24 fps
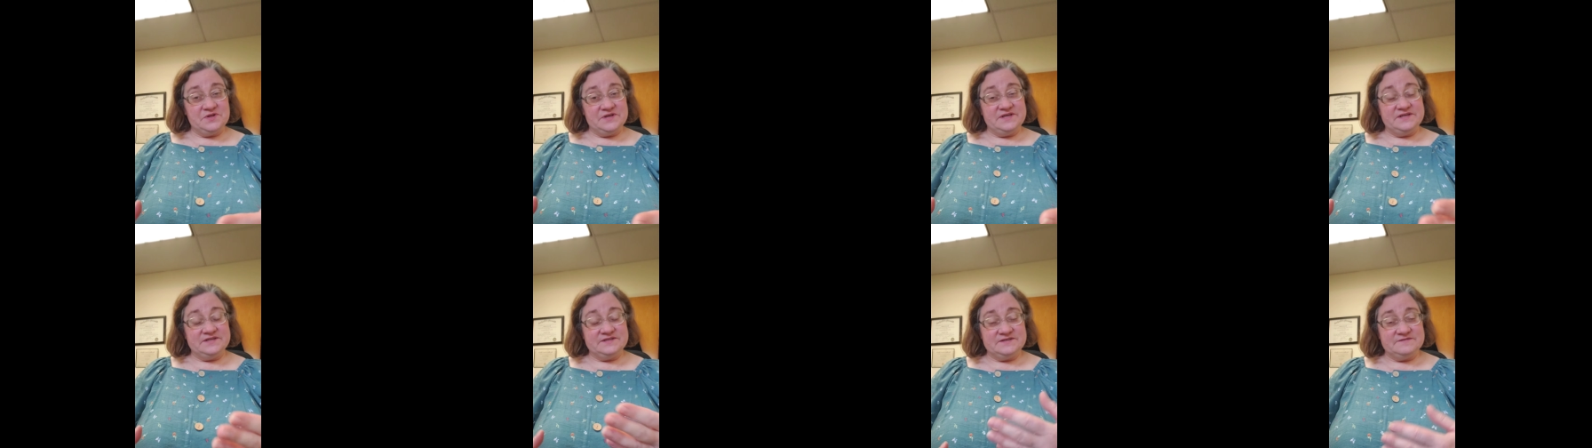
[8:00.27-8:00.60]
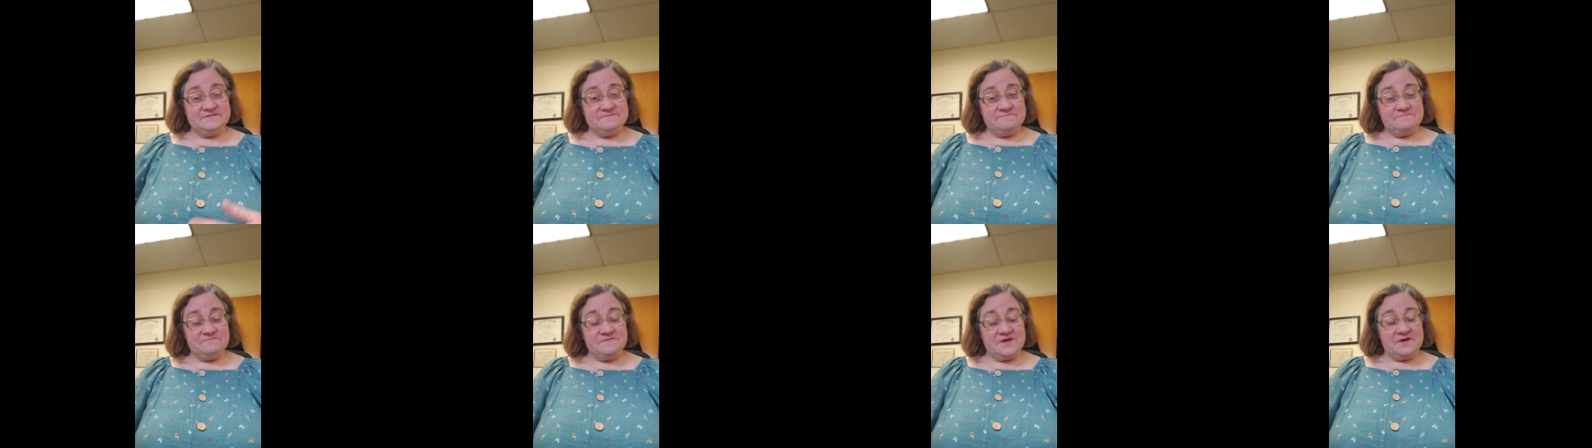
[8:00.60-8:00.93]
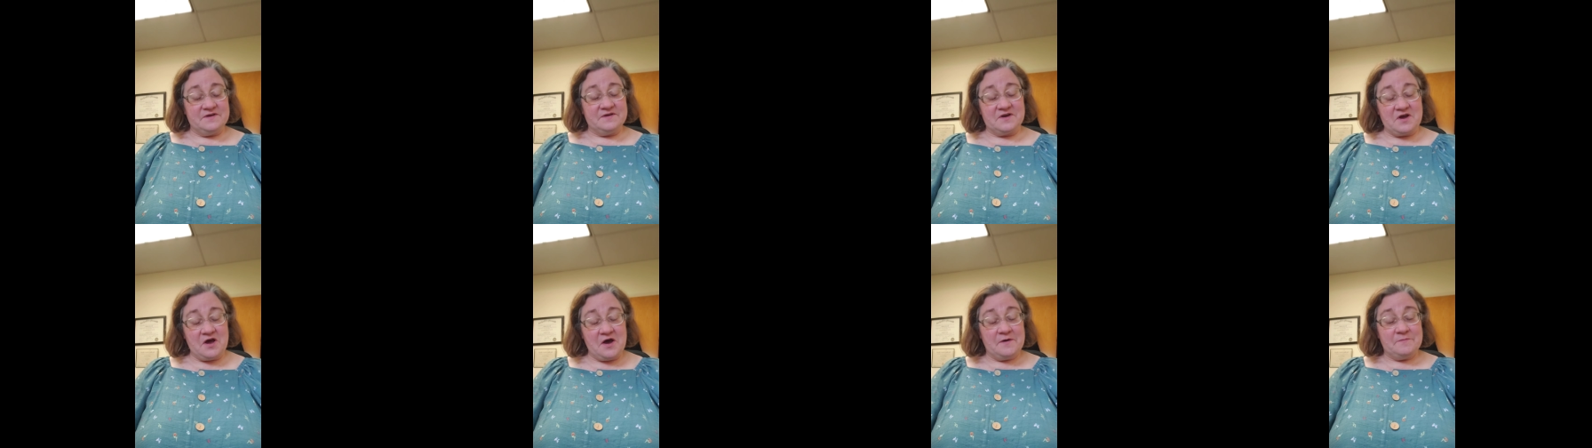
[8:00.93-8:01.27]
please
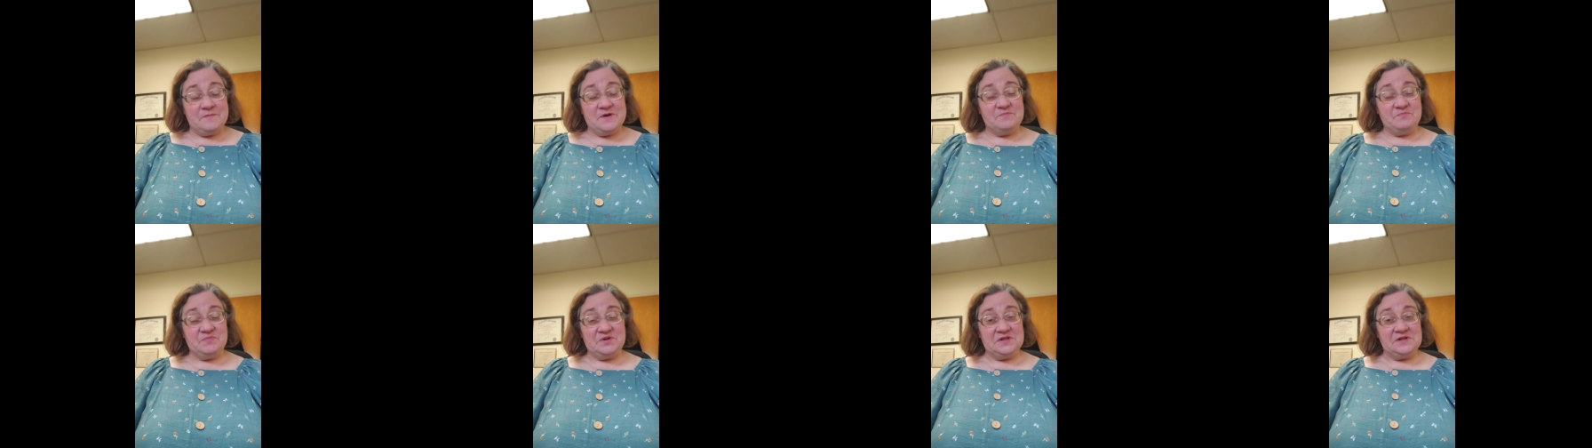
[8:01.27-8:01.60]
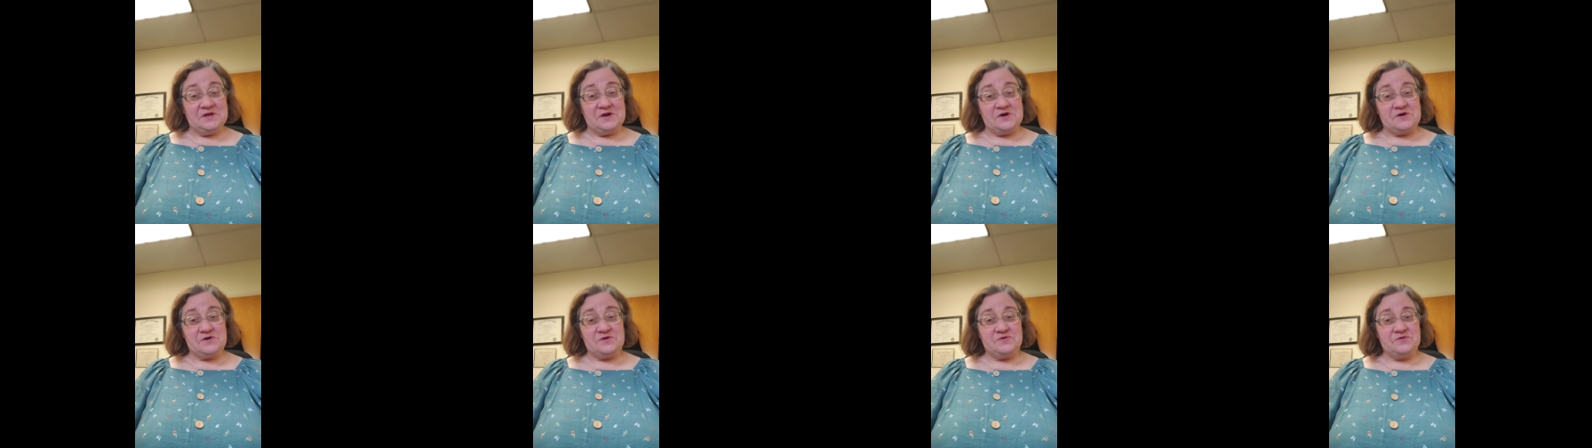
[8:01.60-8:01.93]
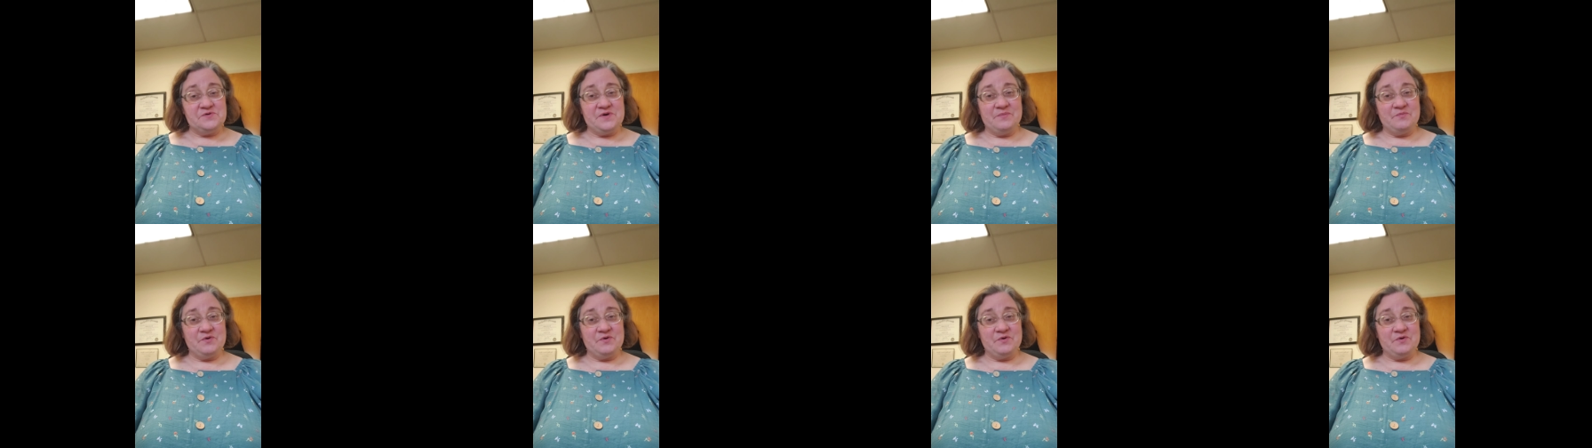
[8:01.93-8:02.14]
comment below